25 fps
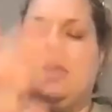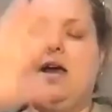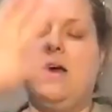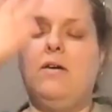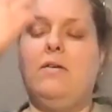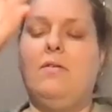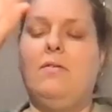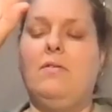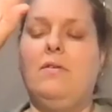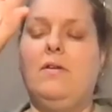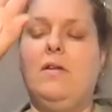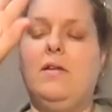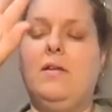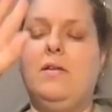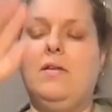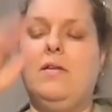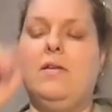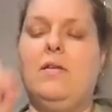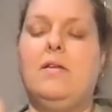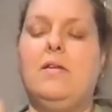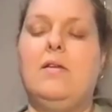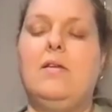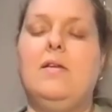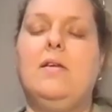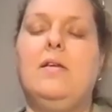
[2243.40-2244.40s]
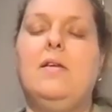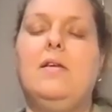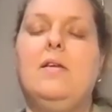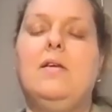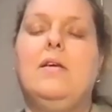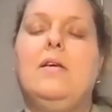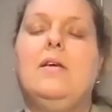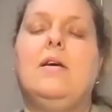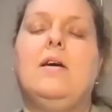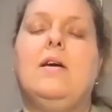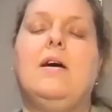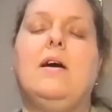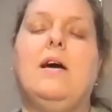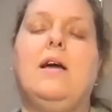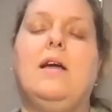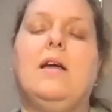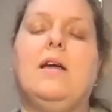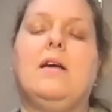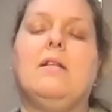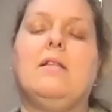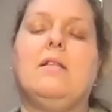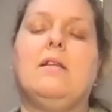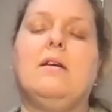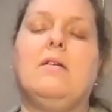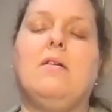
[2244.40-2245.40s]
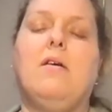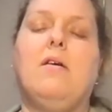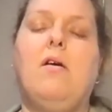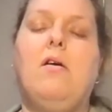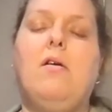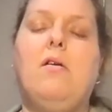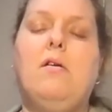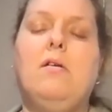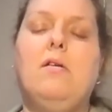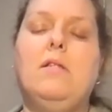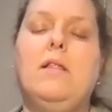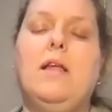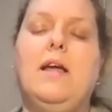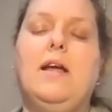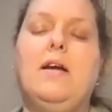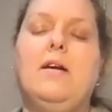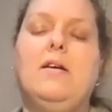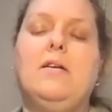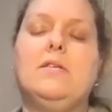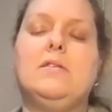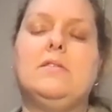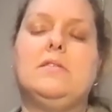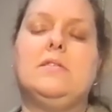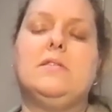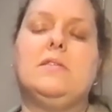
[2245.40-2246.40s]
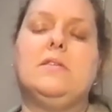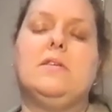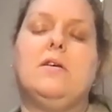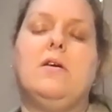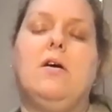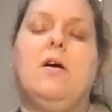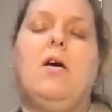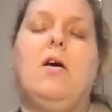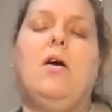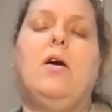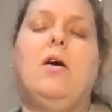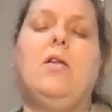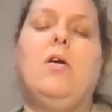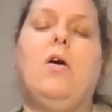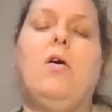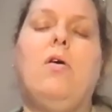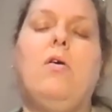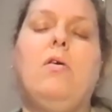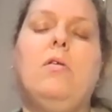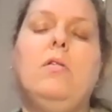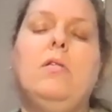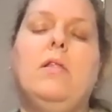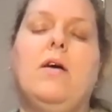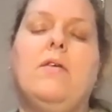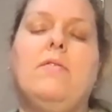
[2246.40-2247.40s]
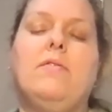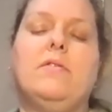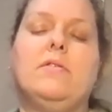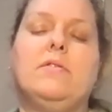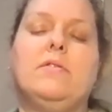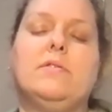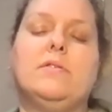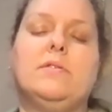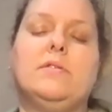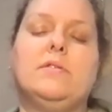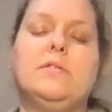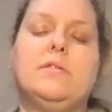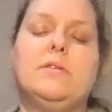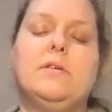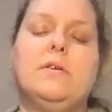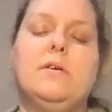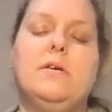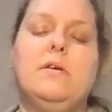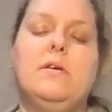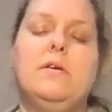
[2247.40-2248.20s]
down. I clear all layers on all levels,